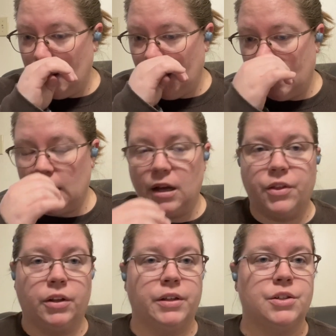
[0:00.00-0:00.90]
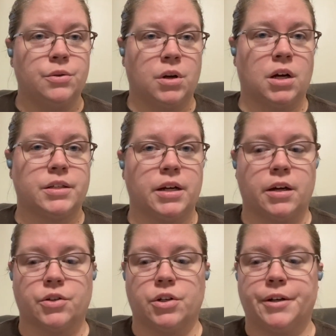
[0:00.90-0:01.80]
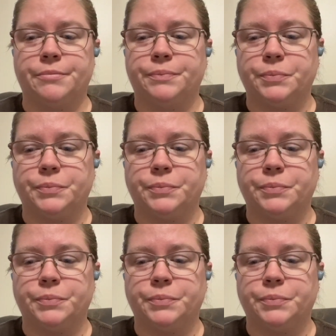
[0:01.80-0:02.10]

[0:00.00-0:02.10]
The lids do cost extra.